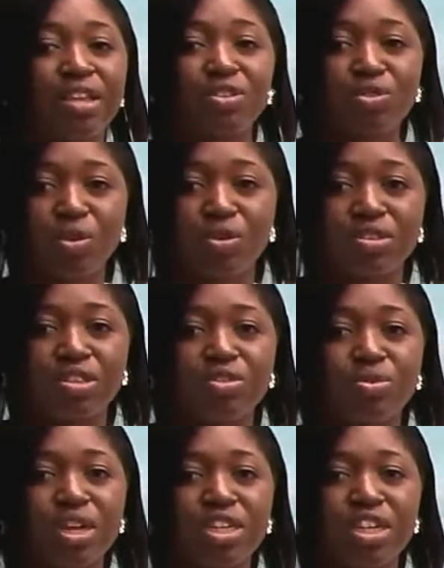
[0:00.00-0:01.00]
into
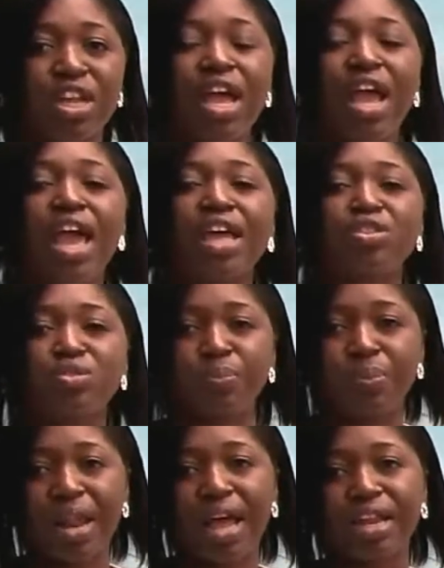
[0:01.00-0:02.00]
consideration and to
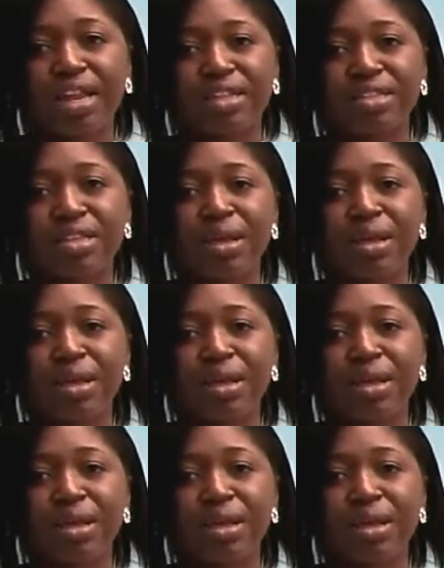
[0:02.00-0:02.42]
plan it.